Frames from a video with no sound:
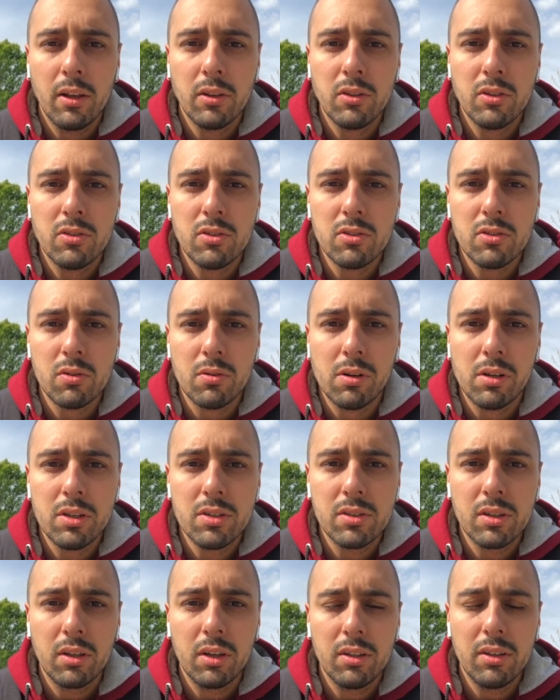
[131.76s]
This is a
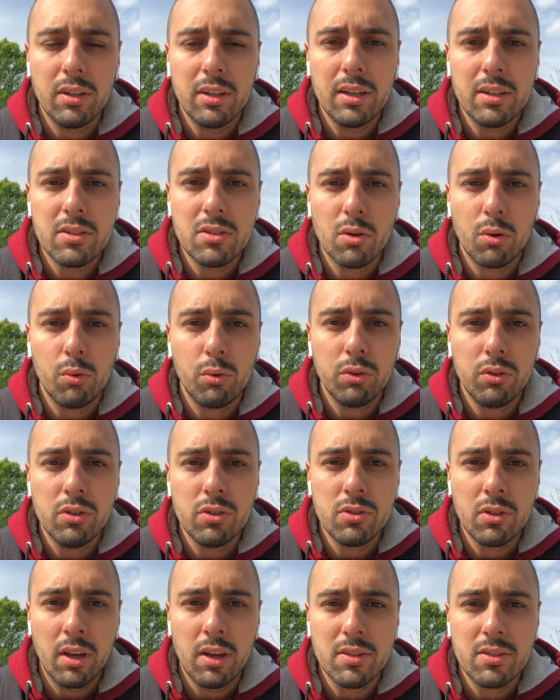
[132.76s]
release candidate, so
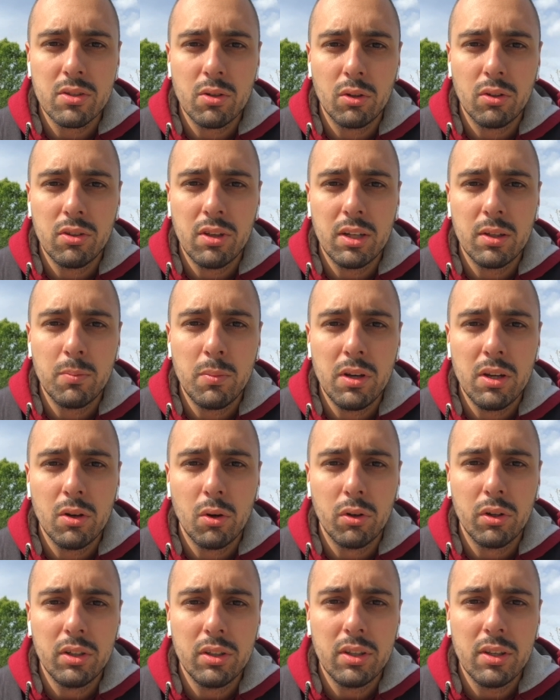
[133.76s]
this has not yet been
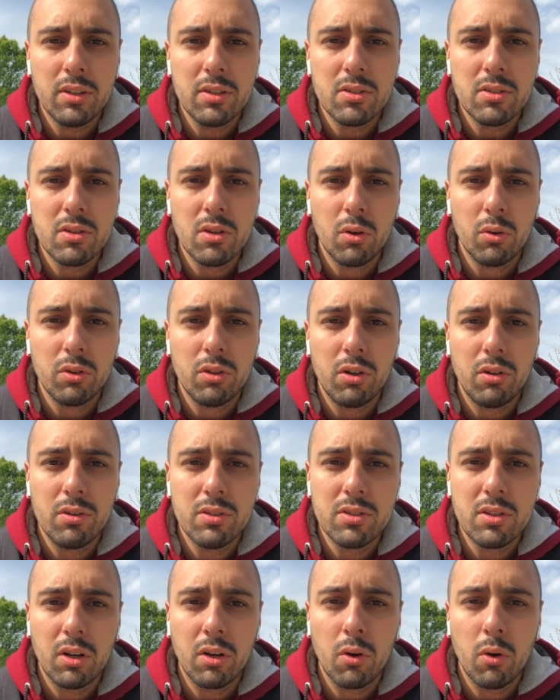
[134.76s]
audited. So there
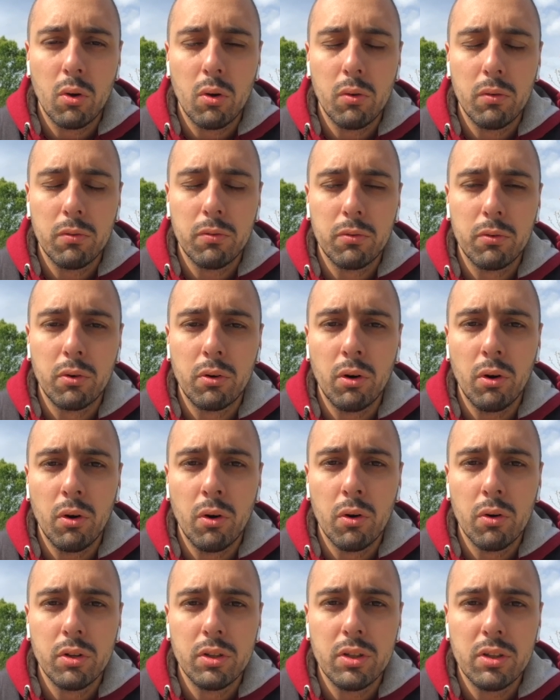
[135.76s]
is a call for
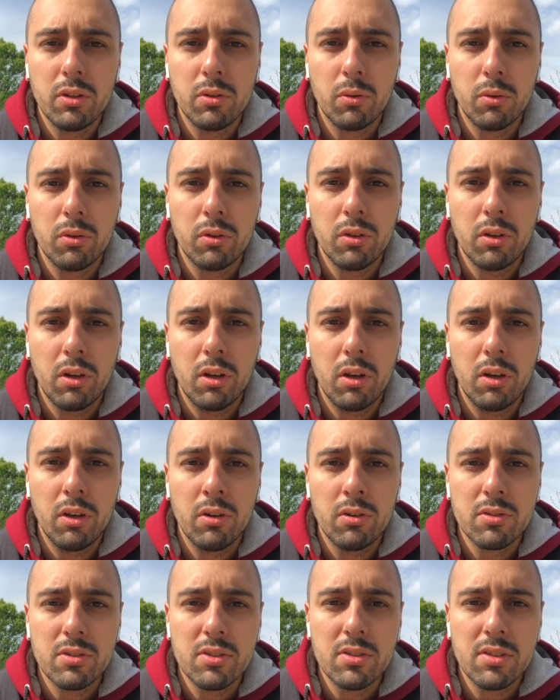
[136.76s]
audit on
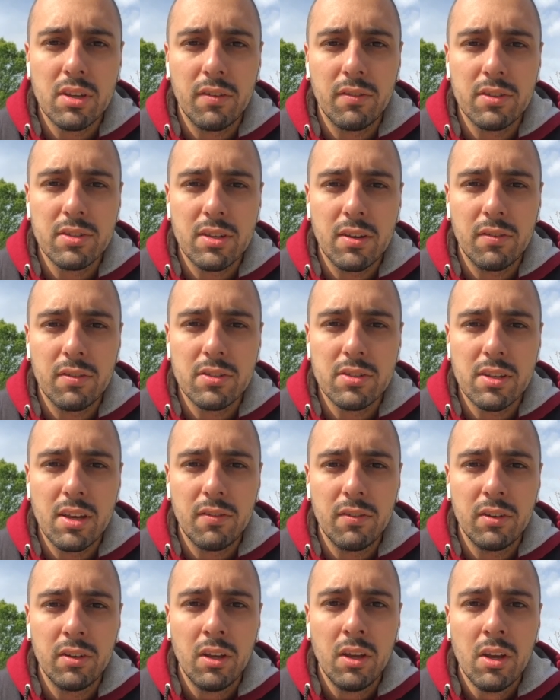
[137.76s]

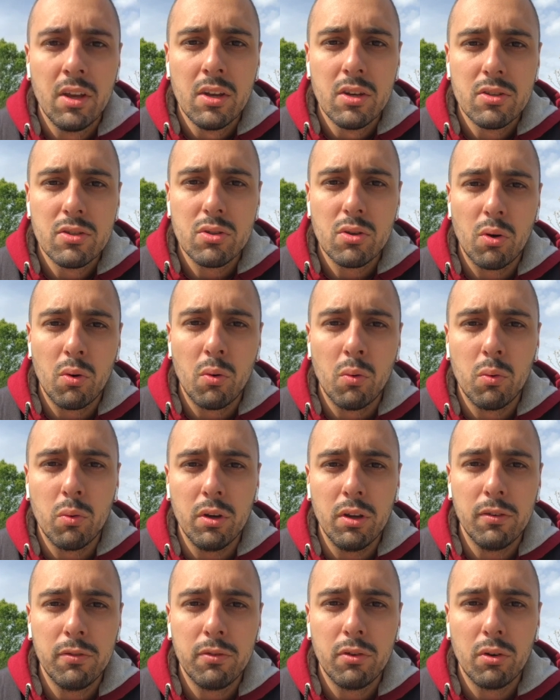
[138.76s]
ERC777. So
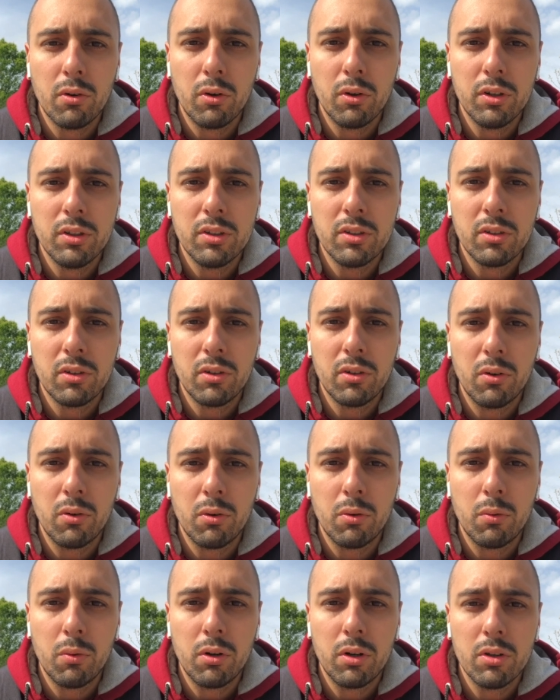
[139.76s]
if you're auditor
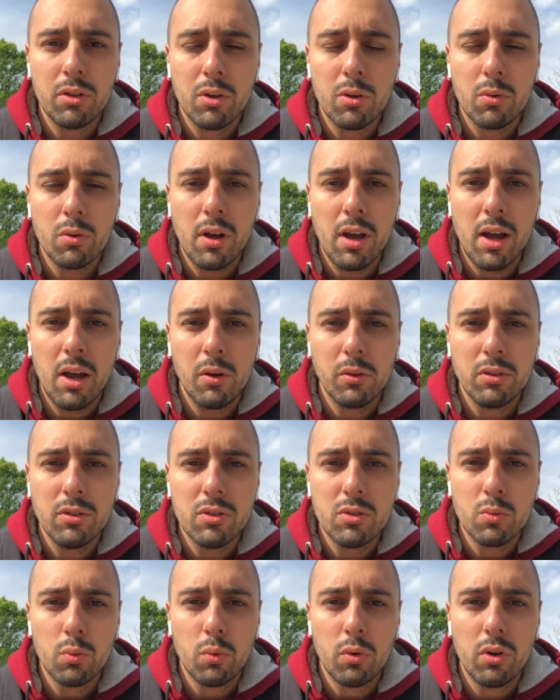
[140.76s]
or want to know how
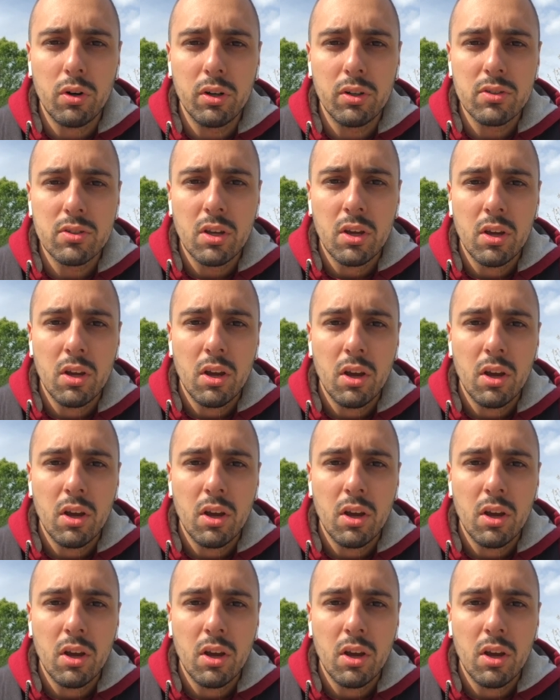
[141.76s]
this works,